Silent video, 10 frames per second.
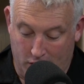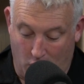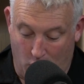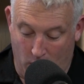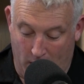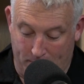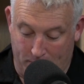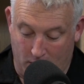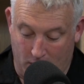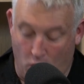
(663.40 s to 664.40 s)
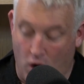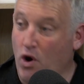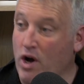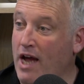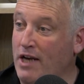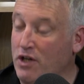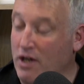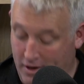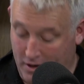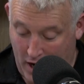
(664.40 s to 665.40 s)
So um, quite eye
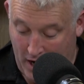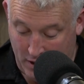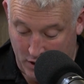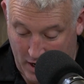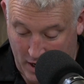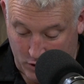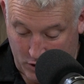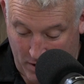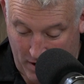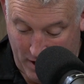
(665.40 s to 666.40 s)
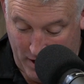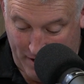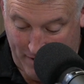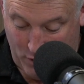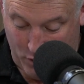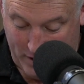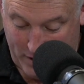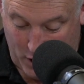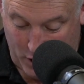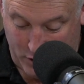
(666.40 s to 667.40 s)
catching and, and uh, looks to be uh, very
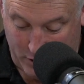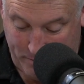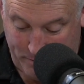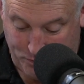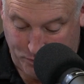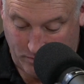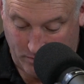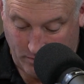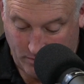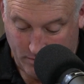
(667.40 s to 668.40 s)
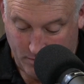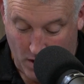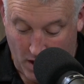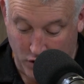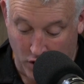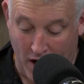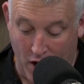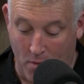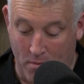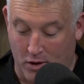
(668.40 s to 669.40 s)
intelligent. So
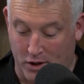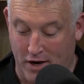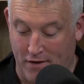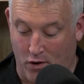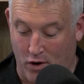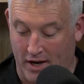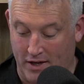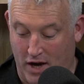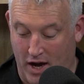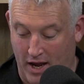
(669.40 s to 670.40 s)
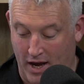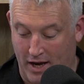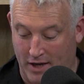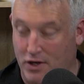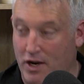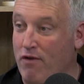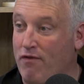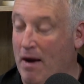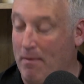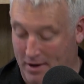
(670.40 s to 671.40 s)
today I'm identifying as a uh, as a dairy
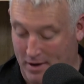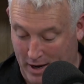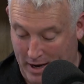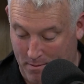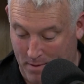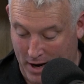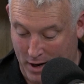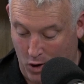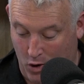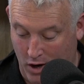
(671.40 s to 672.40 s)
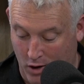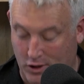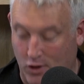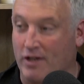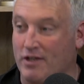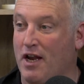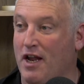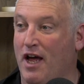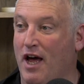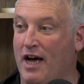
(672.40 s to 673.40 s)
farmer, um, and Align looks like it's going
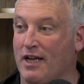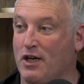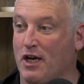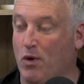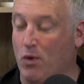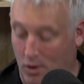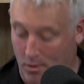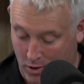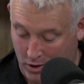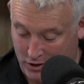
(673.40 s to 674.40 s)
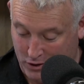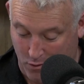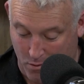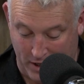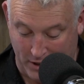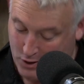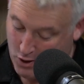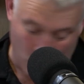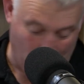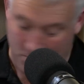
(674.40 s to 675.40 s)
to uh, tick all the boxes for me.
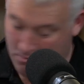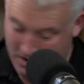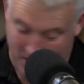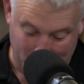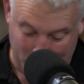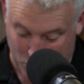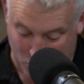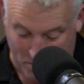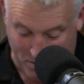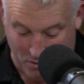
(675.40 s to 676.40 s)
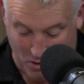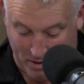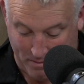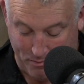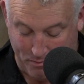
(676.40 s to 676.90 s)
So I'm swiping right.